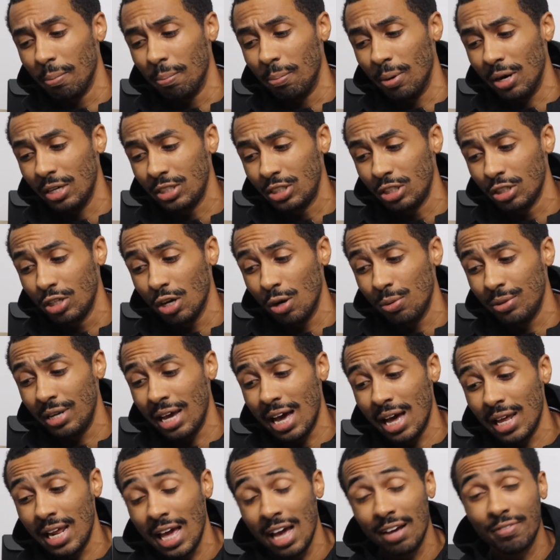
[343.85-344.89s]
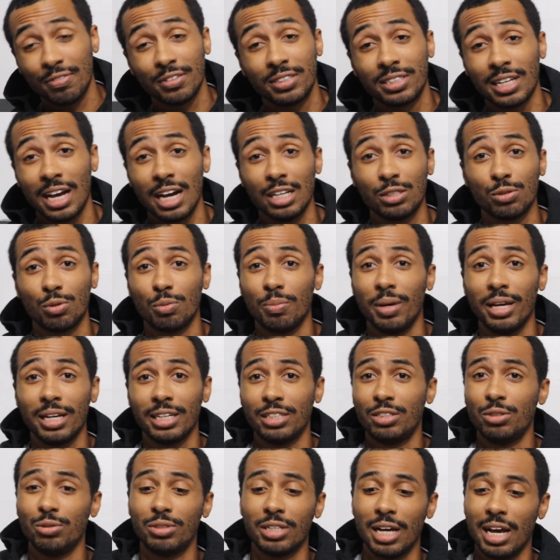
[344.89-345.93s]
but to go down half a size would make
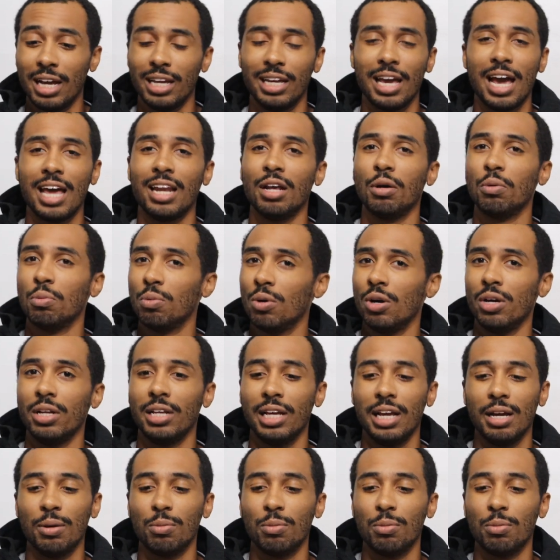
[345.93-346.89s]
it too tight, and it would.